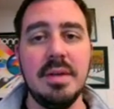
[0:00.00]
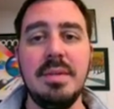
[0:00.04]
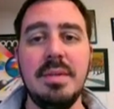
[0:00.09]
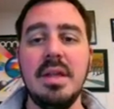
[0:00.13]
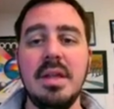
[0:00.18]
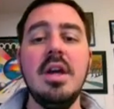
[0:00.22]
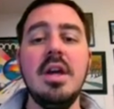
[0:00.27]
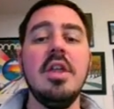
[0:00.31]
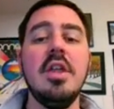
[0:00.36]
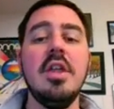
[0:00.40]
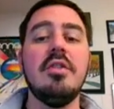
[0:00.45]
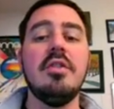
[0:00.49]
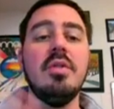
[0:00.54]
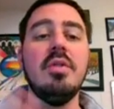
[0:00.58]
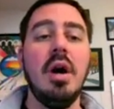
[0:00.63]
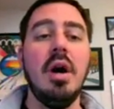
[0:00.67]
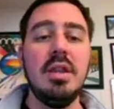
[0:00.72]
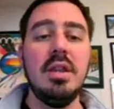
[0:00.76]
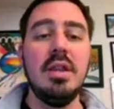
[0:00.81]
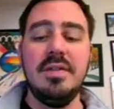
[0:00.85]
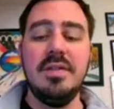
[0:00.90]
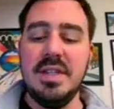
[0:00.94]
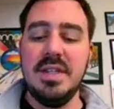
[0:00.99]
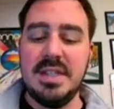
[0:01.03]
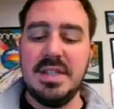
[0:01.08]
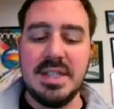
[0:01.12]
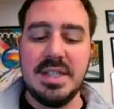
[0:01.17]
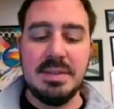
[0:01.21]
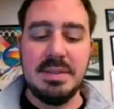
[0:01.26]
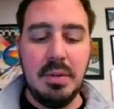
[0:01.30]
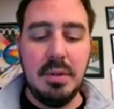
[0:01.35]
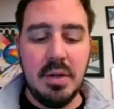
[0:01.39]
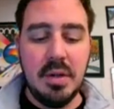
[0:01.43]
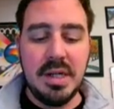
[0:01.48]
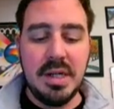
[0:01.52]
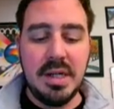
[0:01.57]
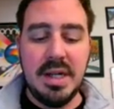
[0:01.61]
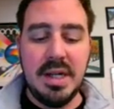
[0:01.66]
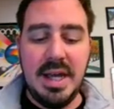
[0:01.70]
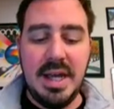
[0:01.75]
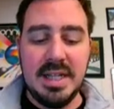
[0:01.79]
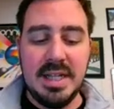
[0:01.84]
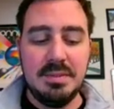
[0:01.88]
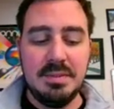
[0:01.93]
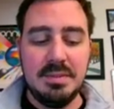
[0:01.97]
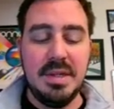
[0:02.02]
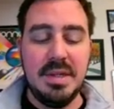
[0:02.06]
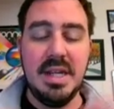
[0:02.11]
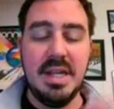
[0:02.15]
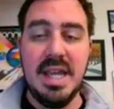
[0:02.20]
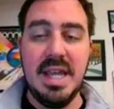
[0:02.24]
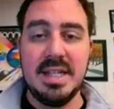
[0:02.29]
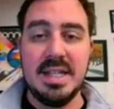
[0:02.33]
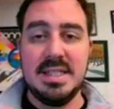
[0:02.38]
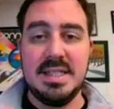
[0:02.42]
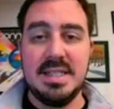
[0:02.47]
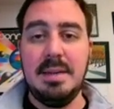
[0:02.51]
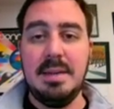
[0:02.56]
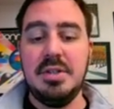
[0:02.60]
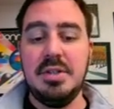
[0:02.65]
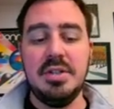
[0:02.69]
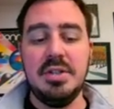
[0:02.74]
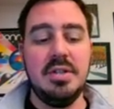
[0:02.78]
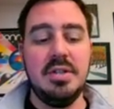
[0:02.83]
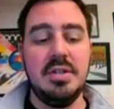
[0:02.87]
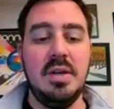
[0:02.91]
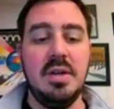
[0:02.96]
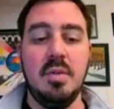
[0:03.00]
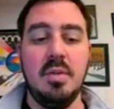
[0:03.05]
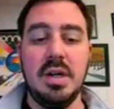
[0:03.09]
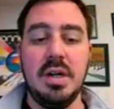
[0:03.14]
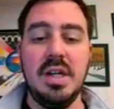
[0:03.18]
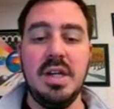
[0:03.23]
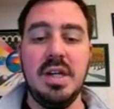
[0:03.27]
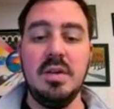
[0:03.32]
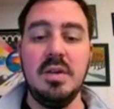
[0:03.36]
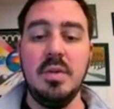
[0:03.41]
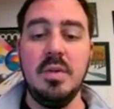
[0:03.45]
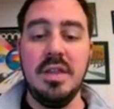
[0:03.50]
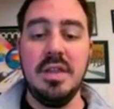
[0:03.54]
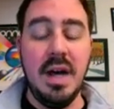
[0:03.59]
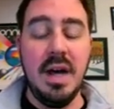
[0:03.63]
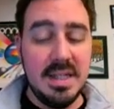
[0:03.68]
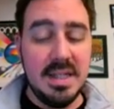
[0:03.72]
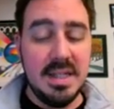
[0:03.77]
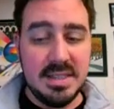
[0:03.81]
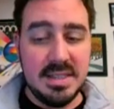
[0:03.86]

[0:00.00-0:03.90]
But through all of this, Explorica has been exceptional in working with us